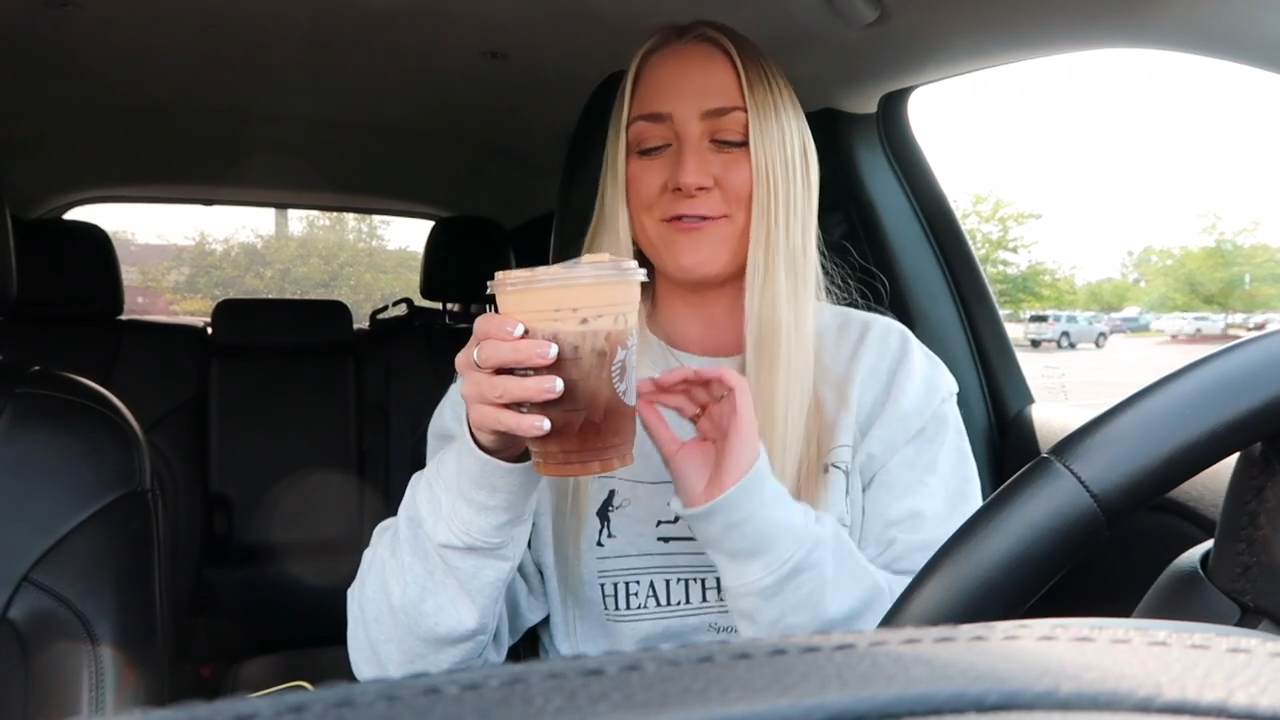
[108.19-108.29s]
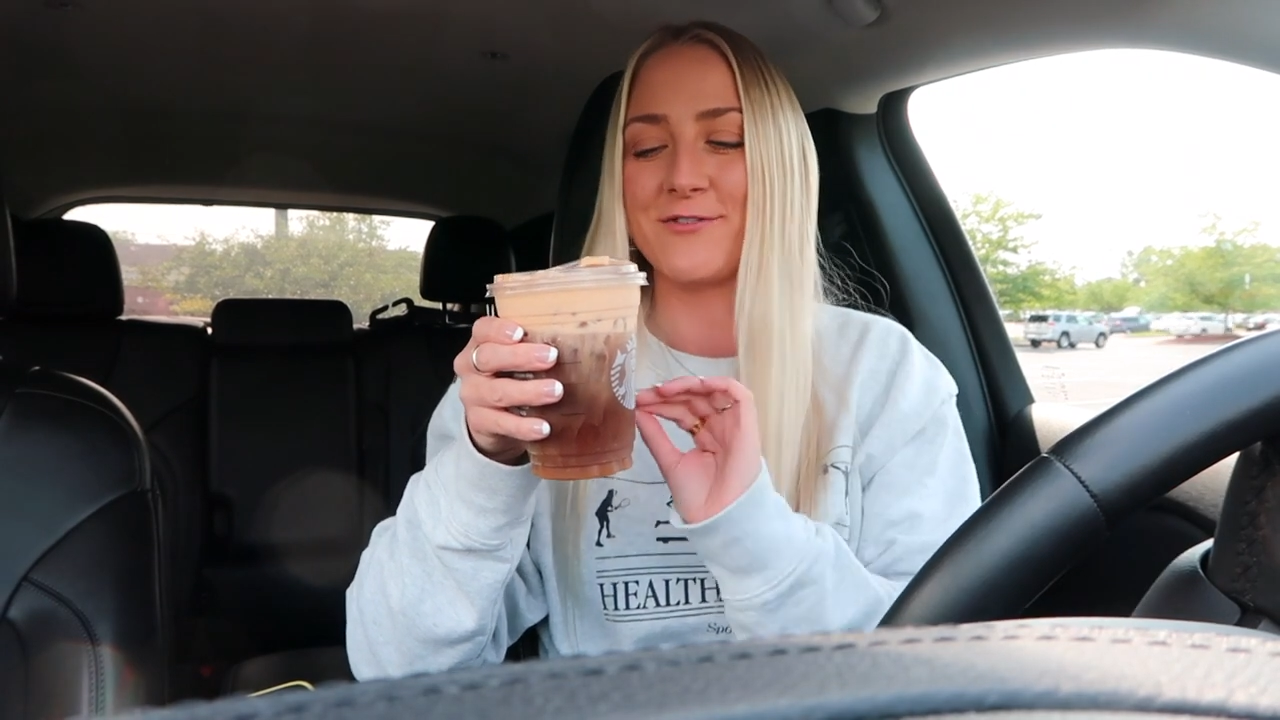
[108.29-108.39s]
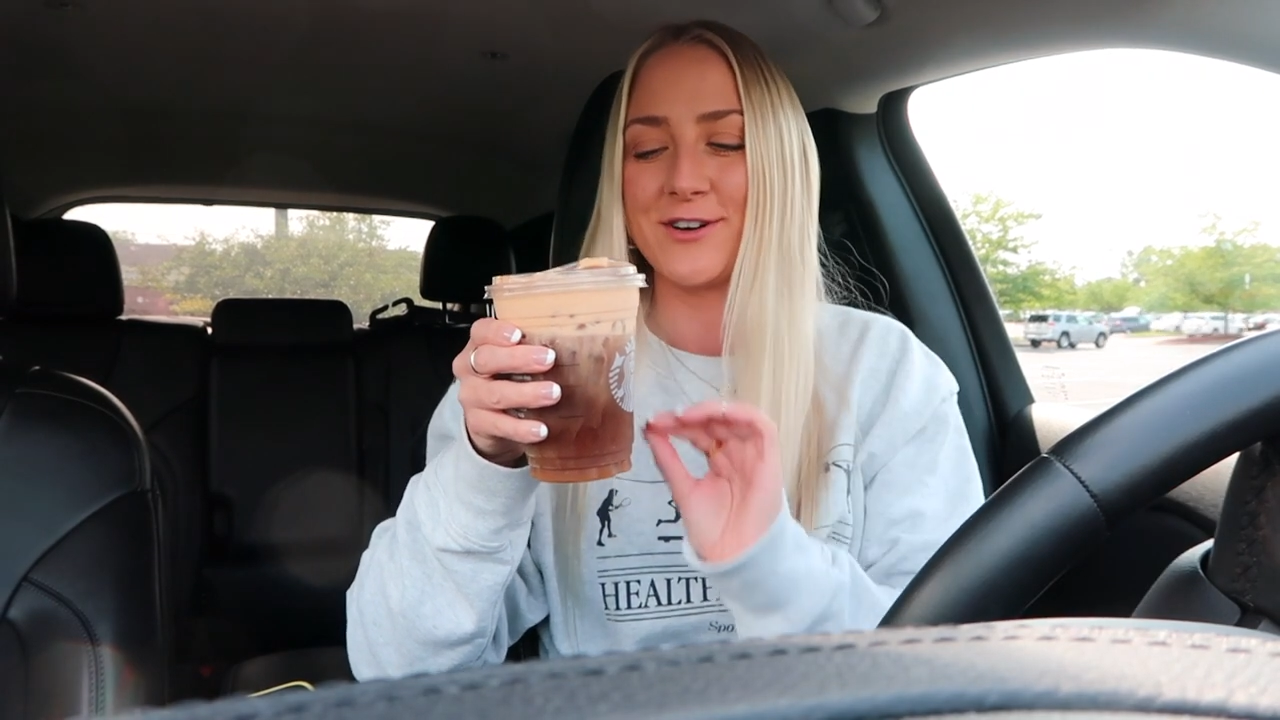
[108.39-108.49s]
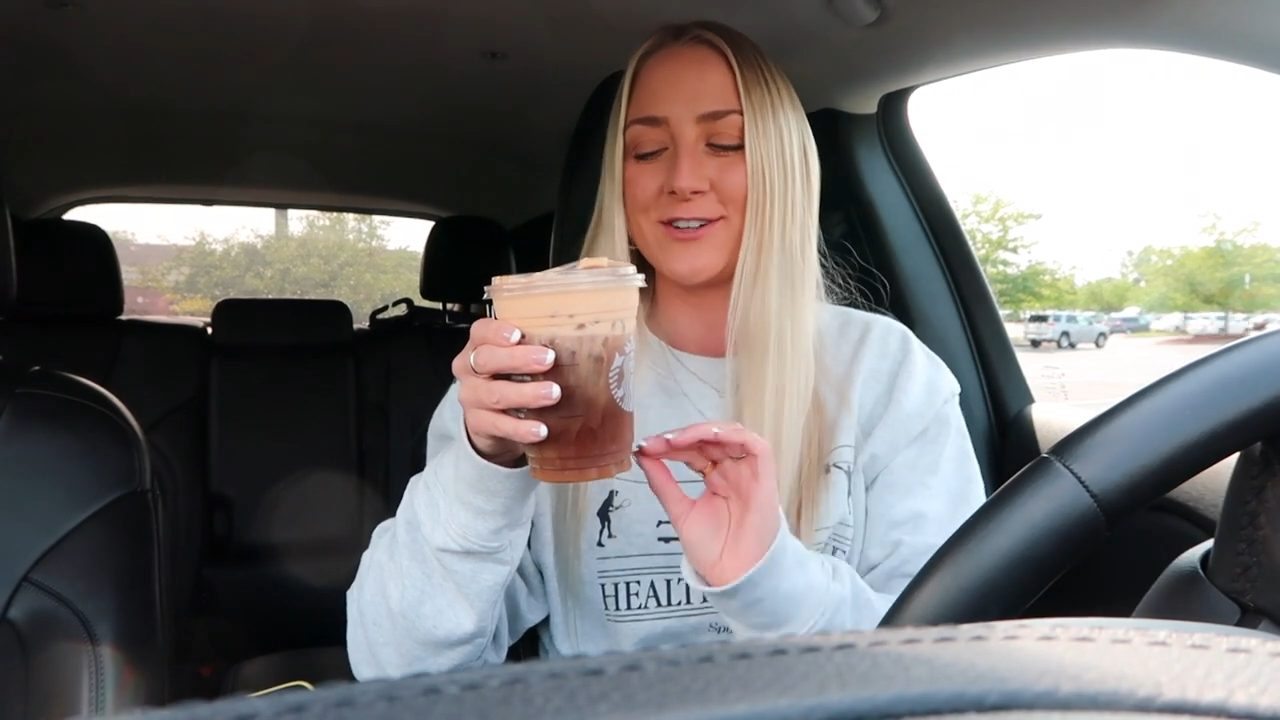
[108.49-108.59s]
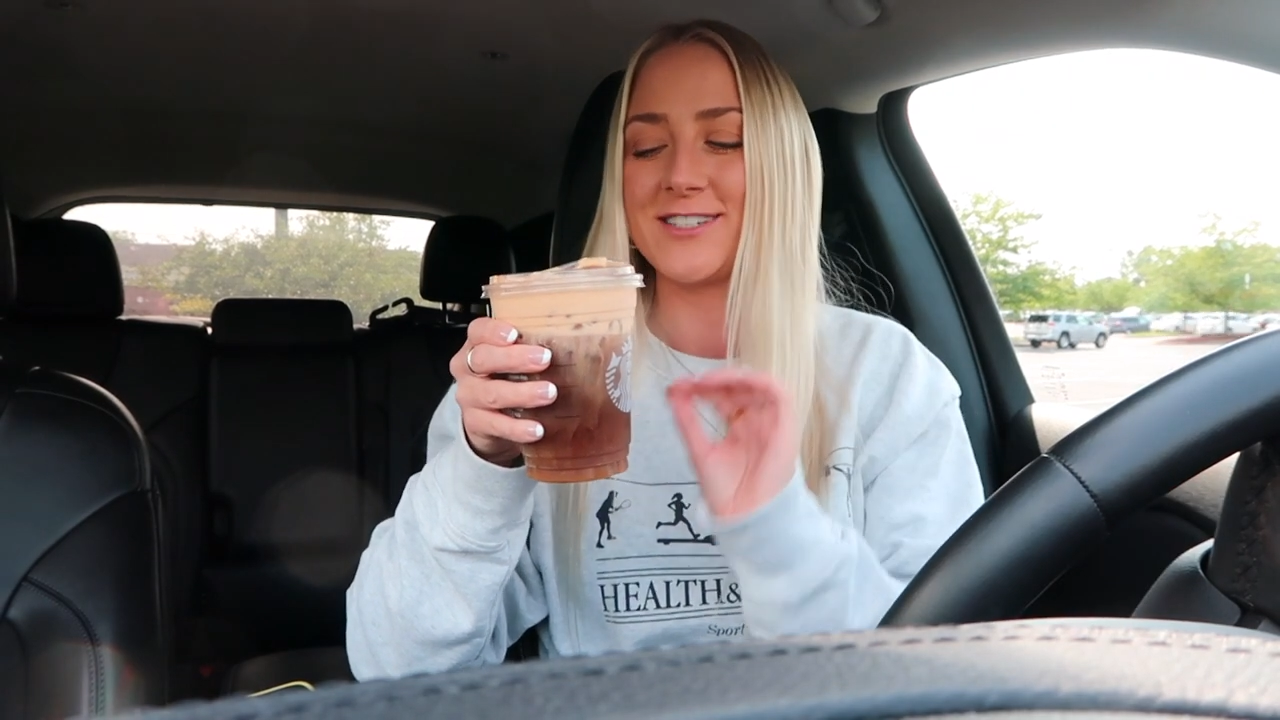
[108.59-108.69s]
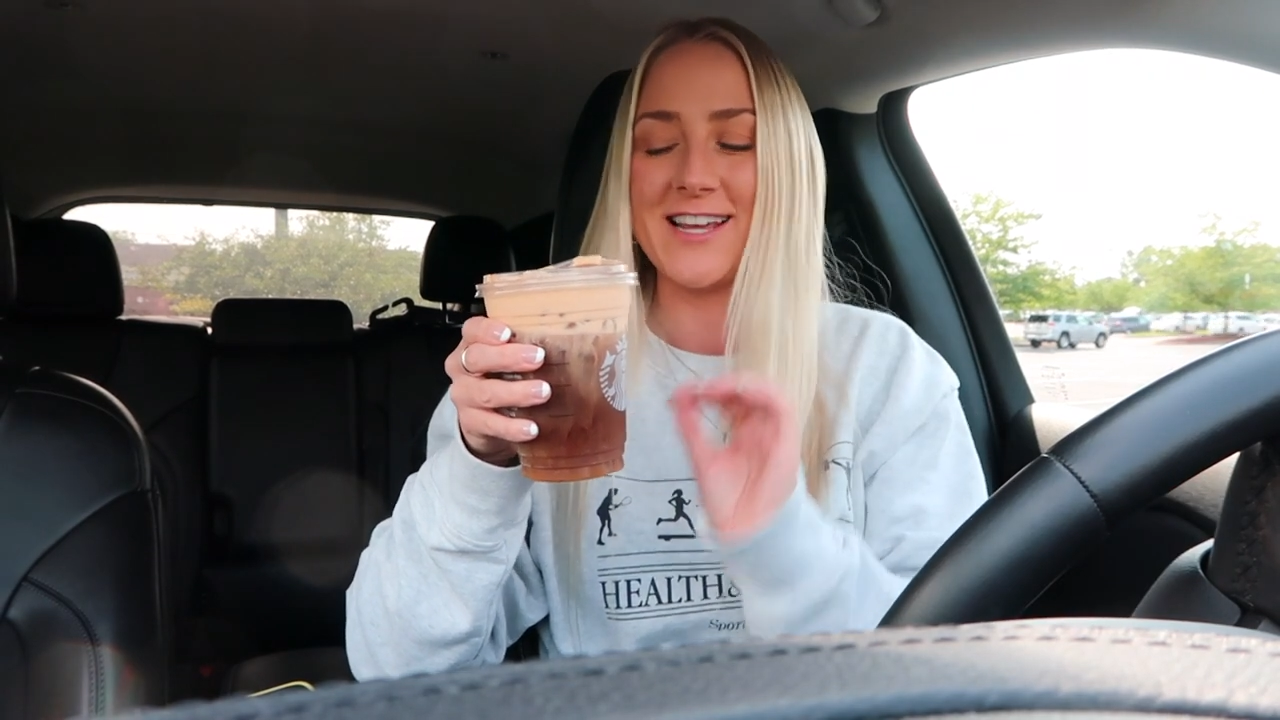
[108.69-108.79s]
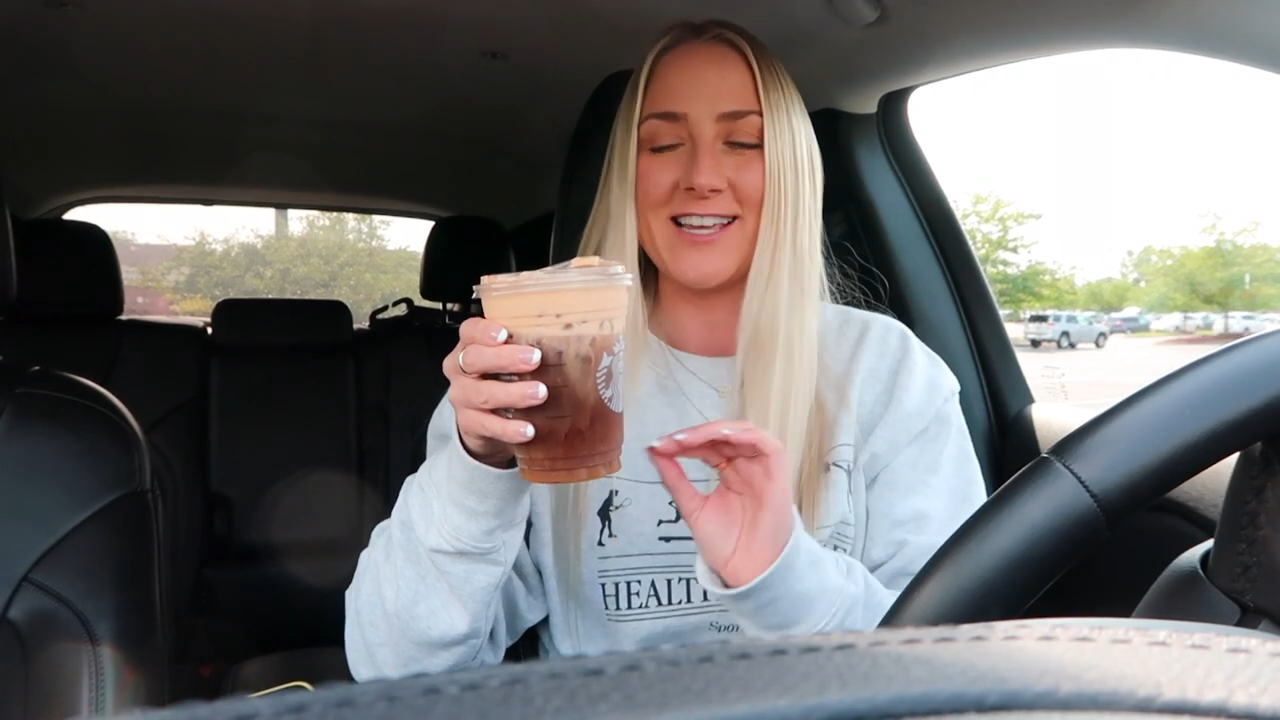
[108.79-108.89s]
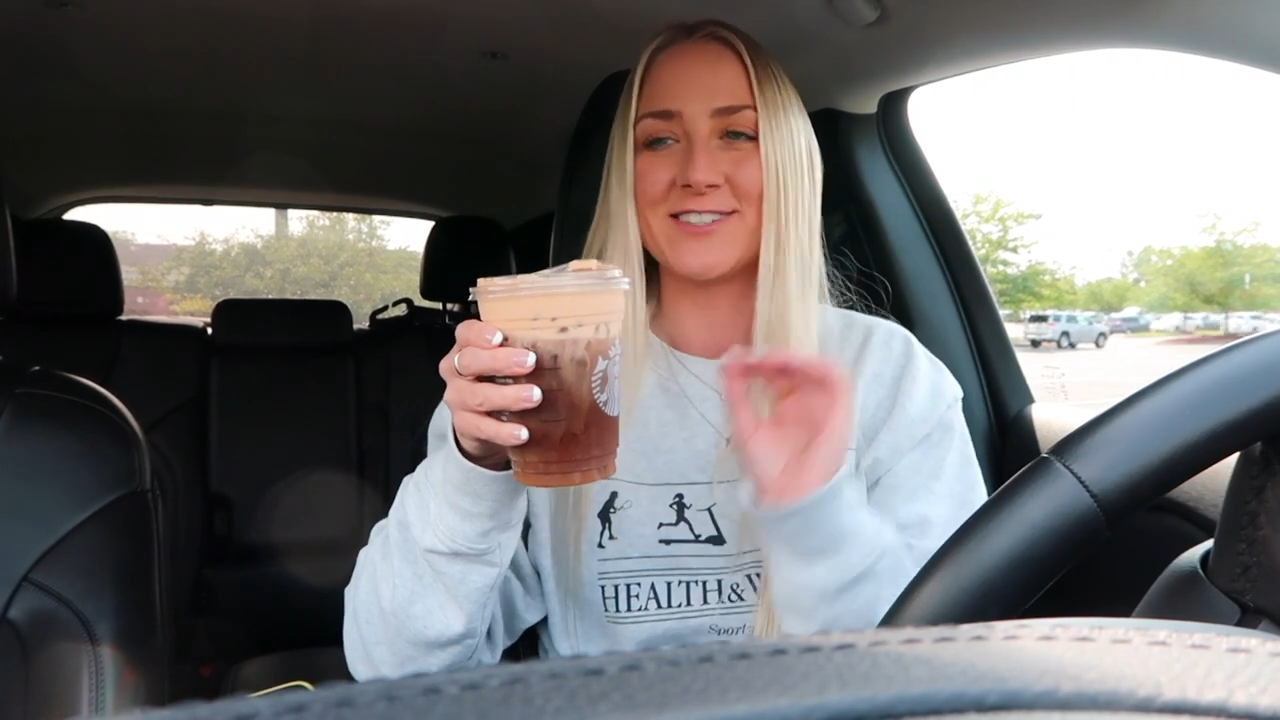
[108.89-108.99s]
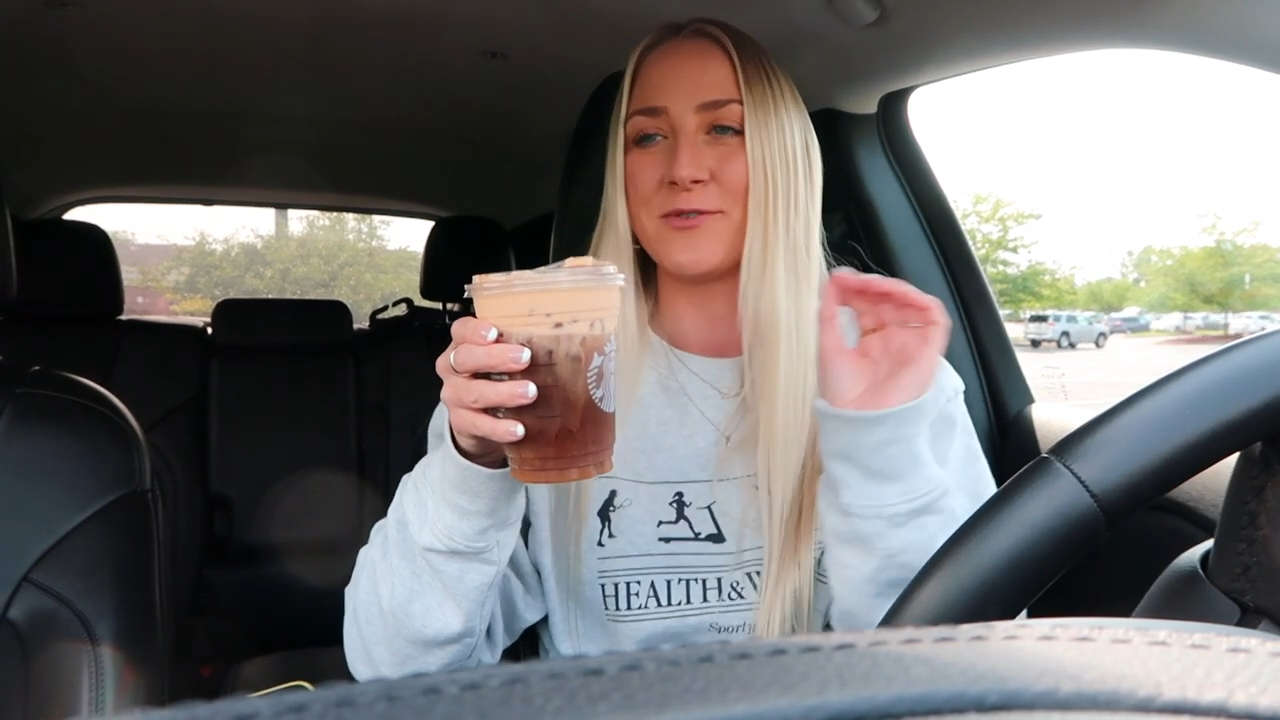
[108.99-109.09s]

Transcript: first taste